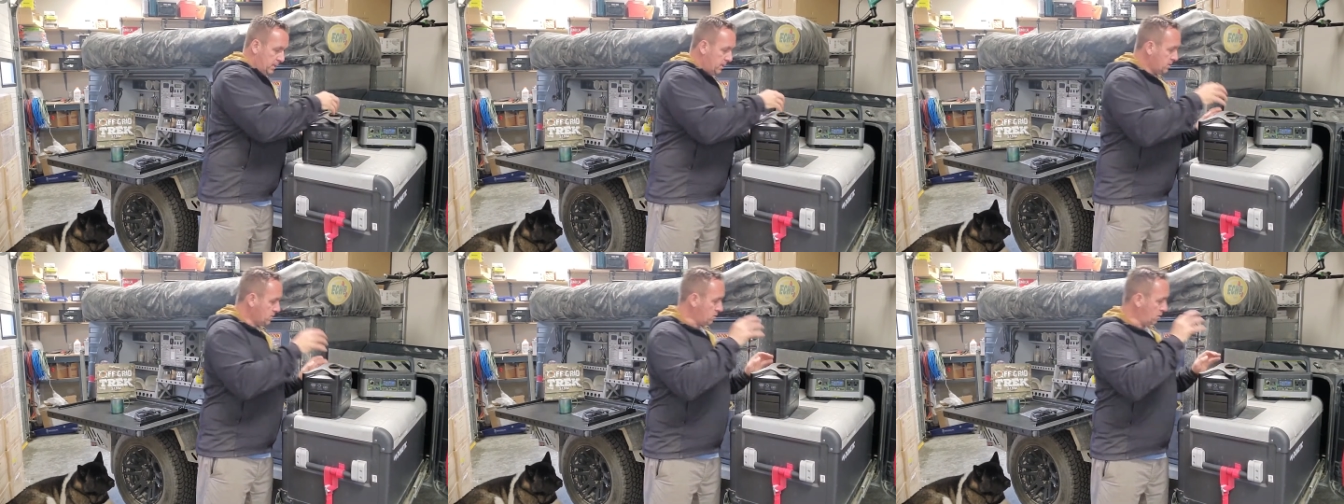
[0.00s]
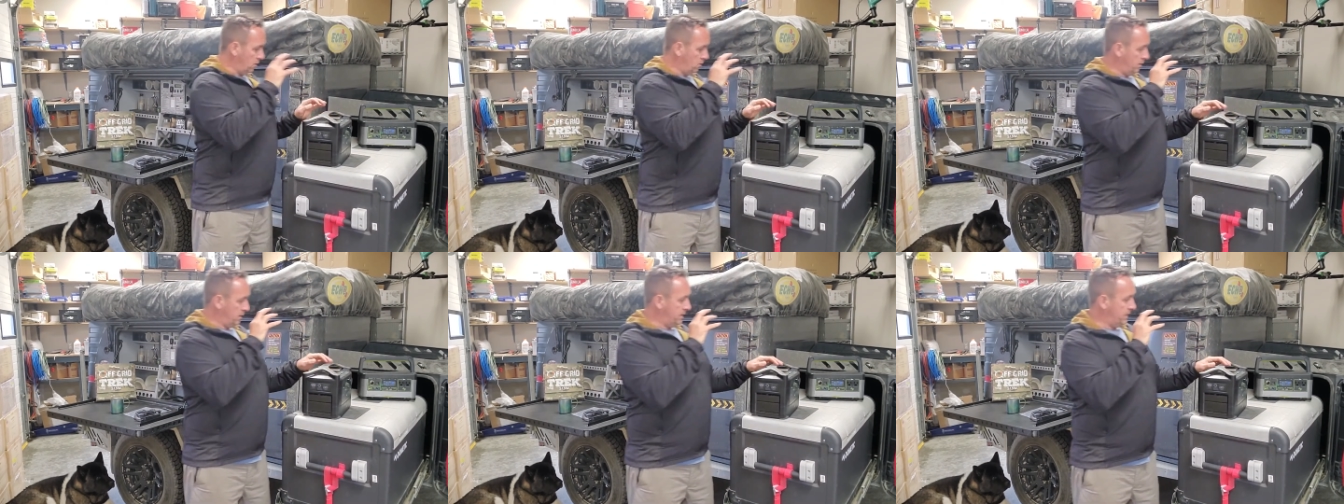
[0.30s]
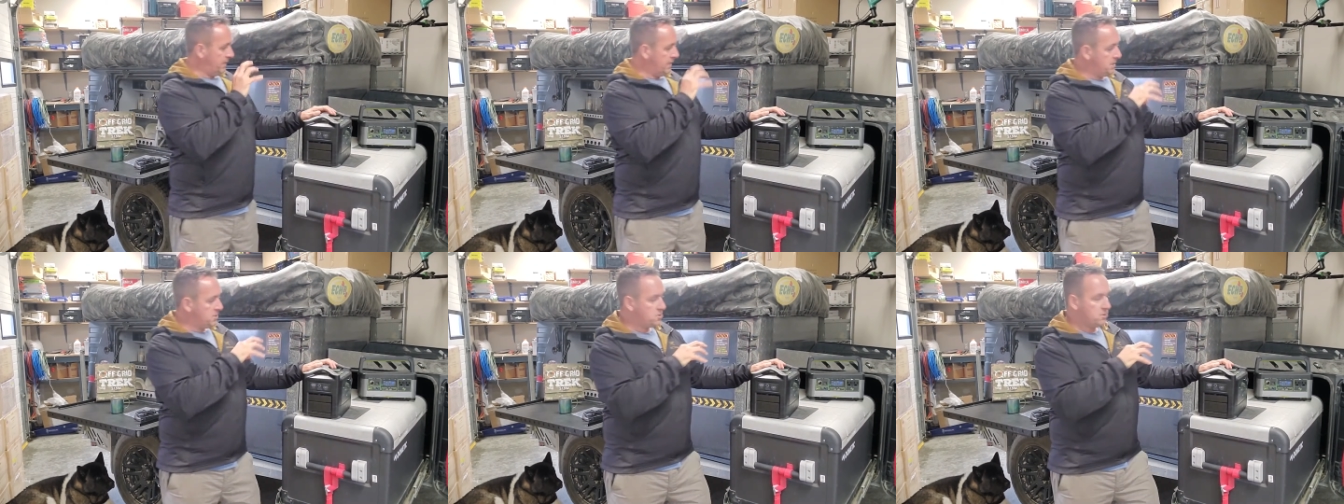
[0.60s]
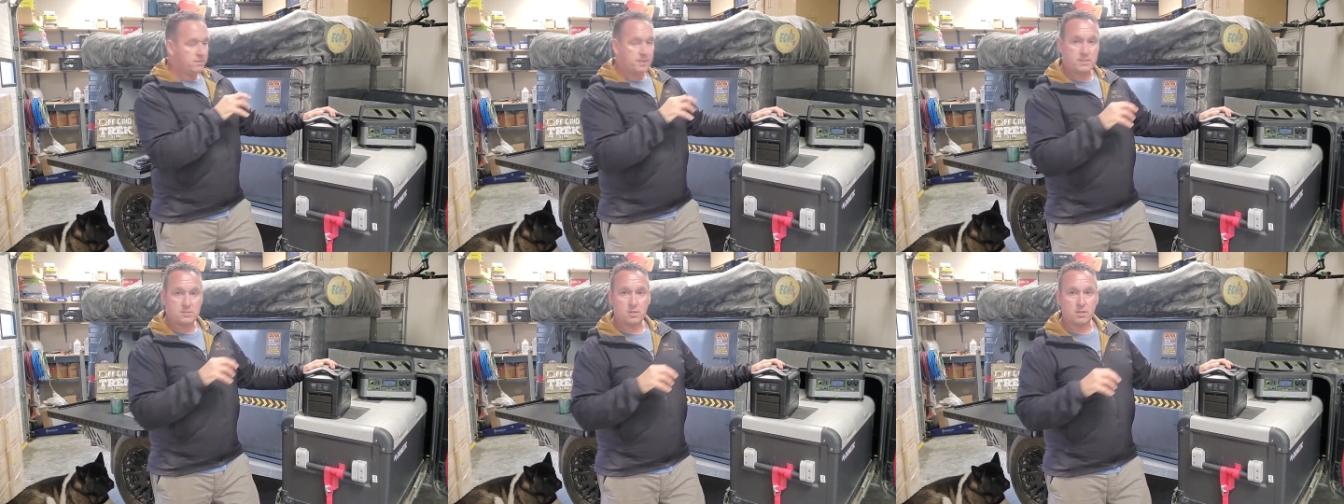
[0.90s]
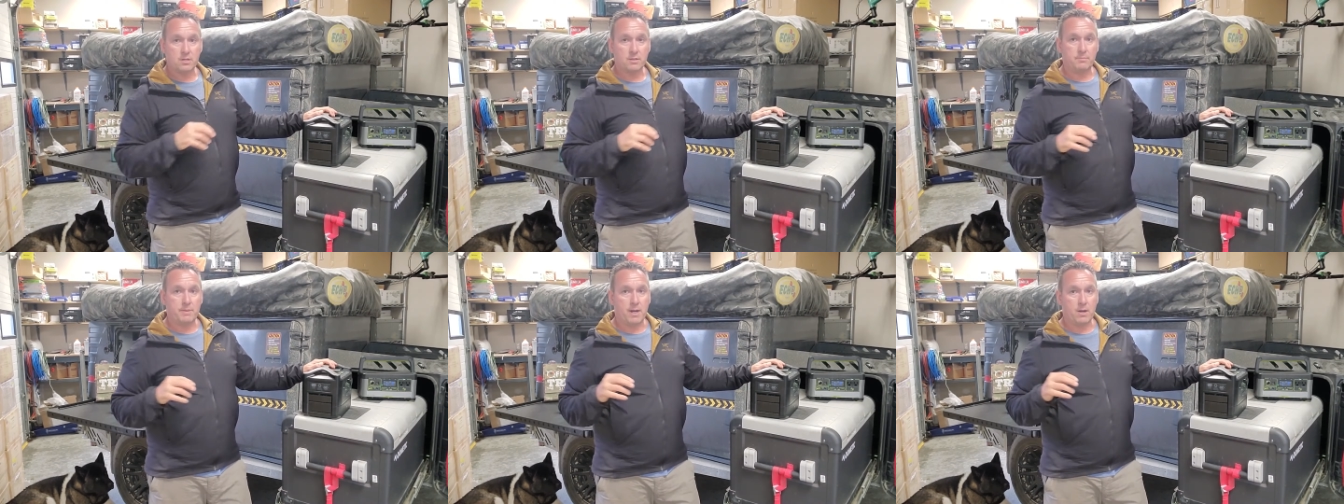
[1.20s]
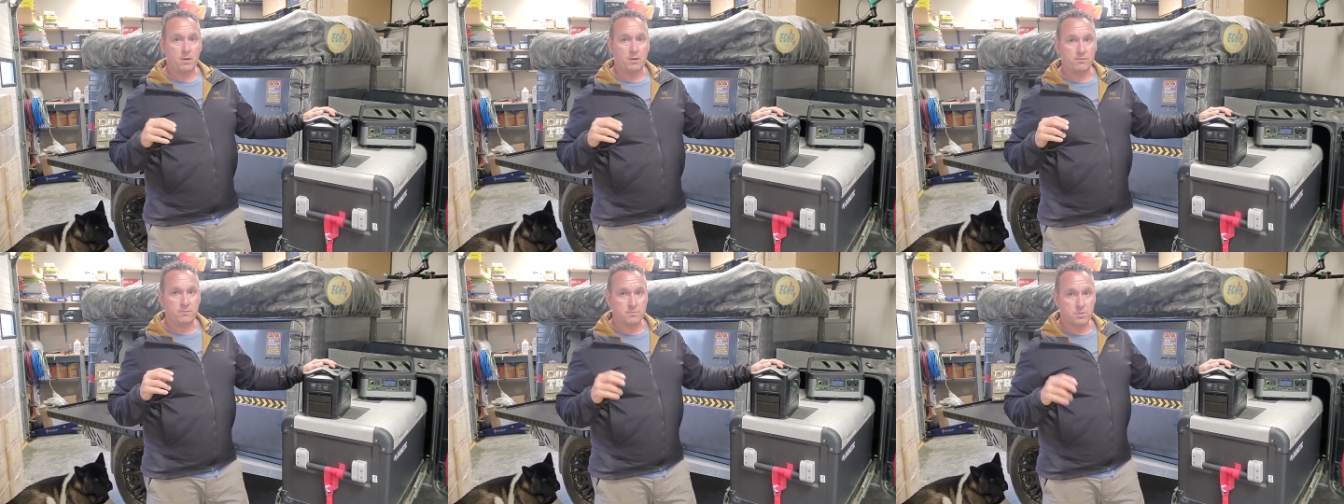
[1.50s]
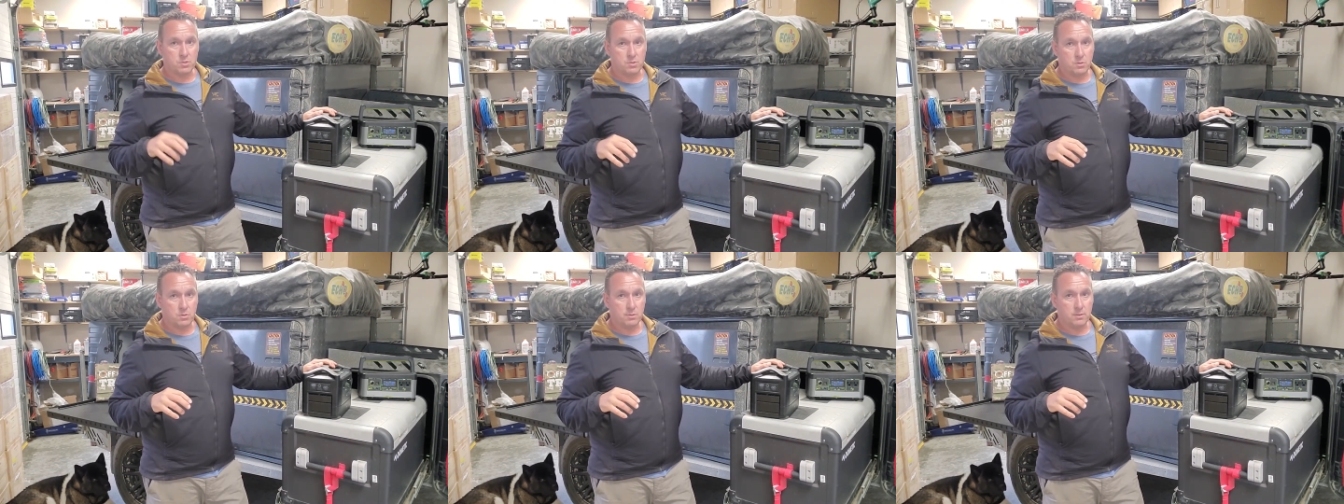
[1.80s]
so each of these are going to power from
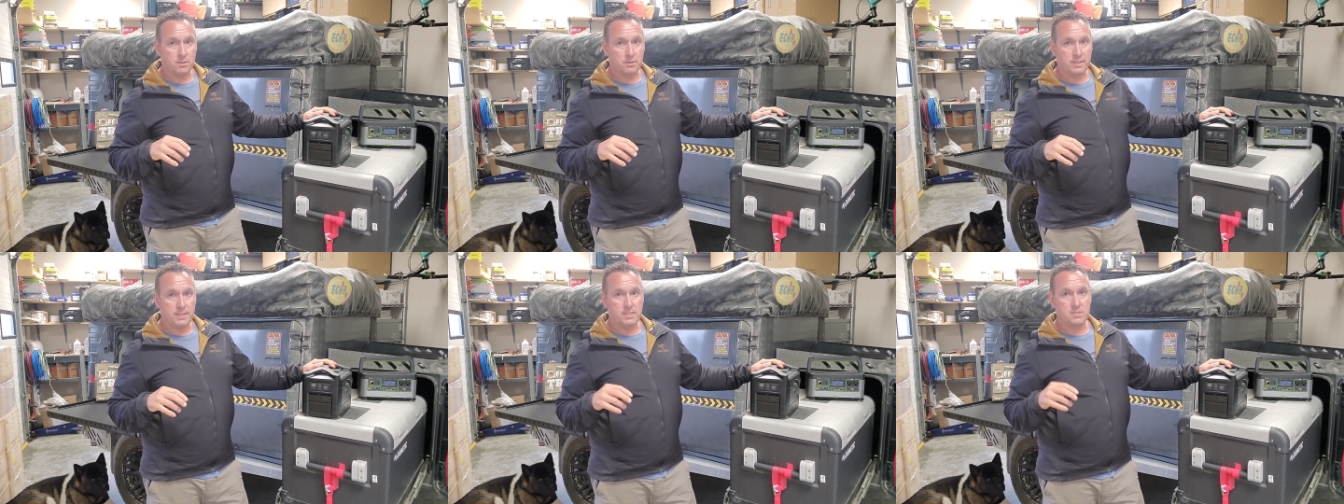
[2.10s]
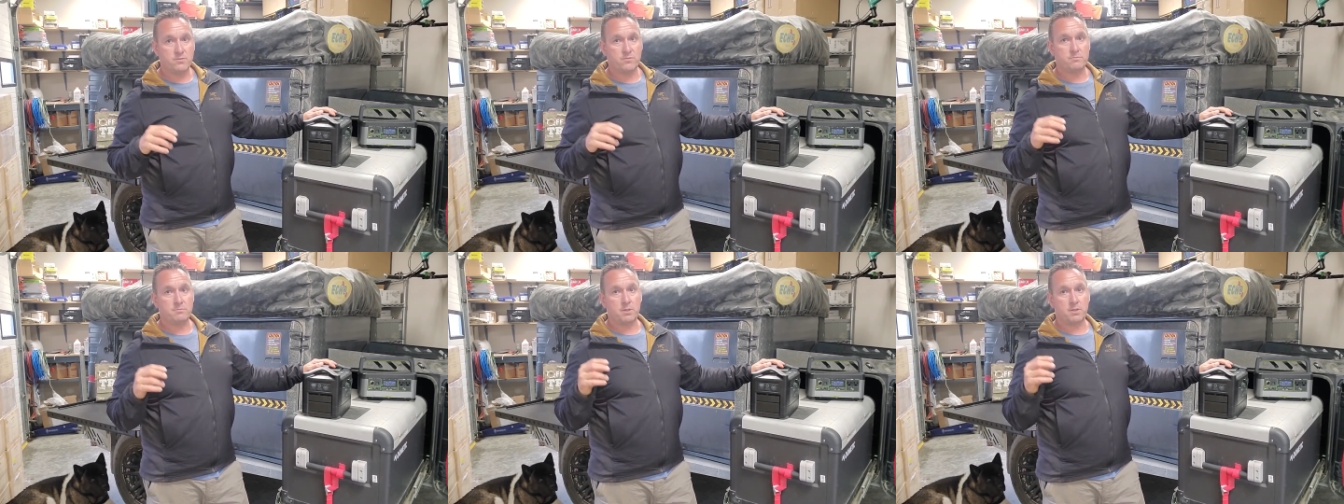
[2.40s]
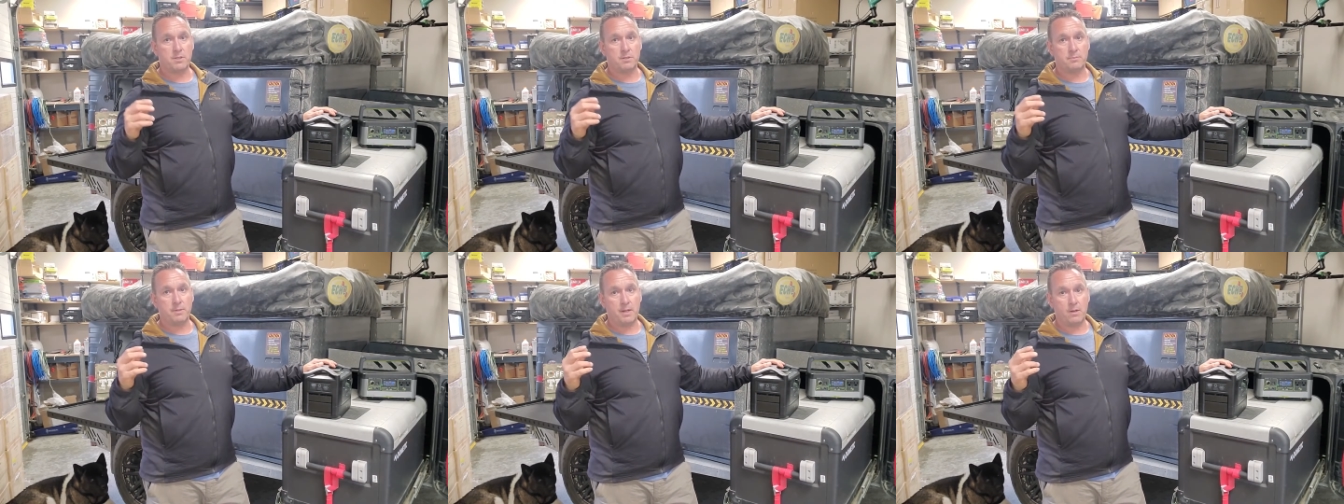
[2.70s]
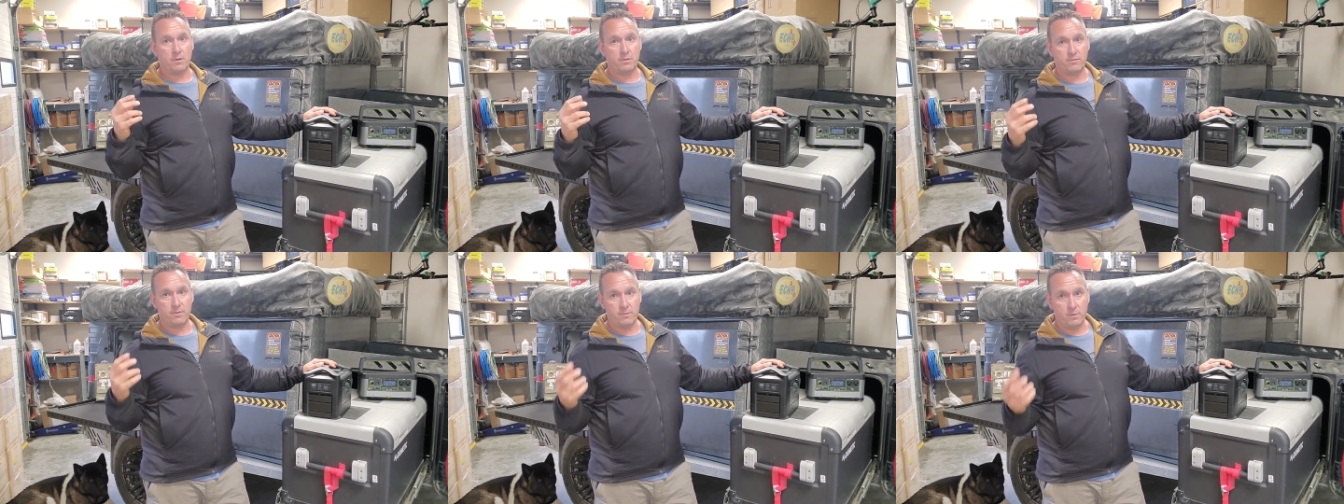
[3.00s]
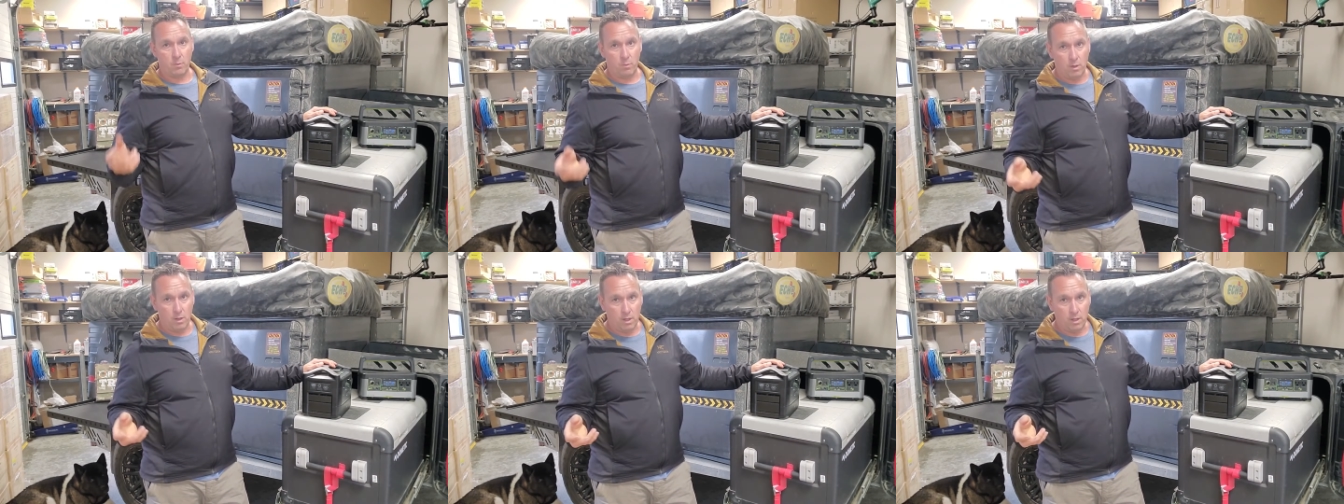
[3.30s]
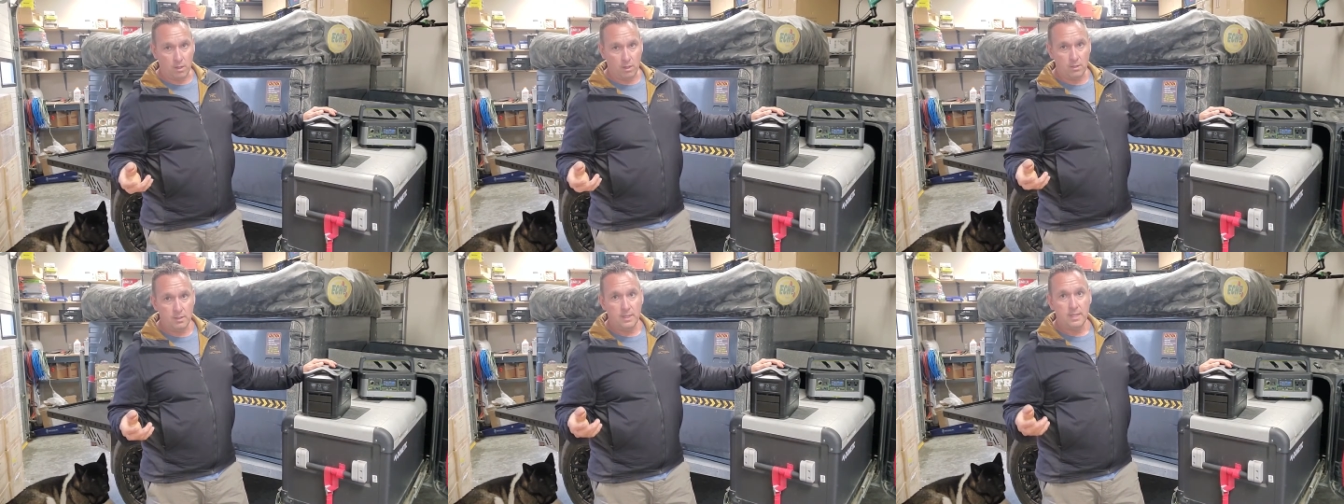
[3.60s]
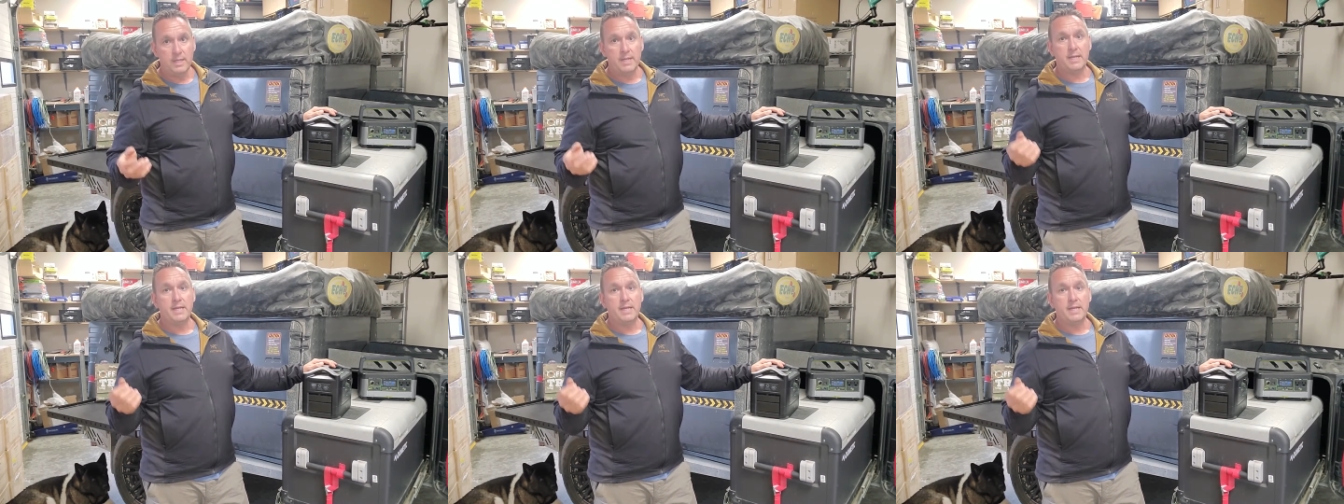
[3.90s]
solar, each of them are going to power from the wall,